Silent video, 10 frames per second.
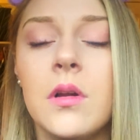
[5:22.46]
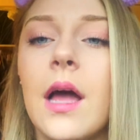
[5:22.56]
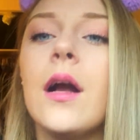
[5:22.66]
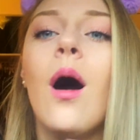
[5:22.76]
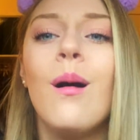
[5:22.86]

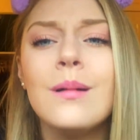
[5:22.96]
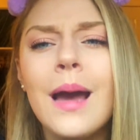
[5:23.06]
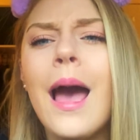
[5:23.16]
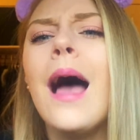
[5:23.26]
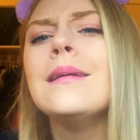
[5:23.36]
like okay
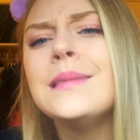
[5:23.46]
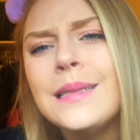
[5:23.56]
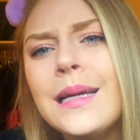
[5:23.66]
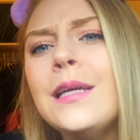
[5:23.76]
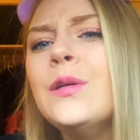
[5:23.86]
i
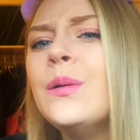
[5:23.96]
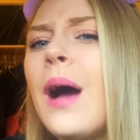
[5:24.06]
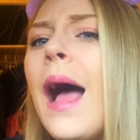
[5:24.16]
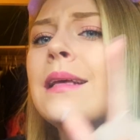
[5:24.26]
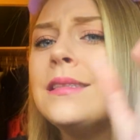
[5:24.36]
see you
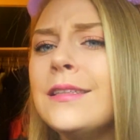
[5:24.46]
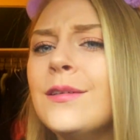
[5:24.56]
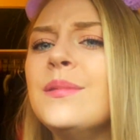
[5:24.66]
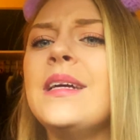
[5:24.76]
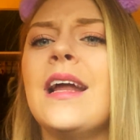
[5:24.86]
i see
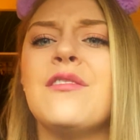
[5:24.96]
you we get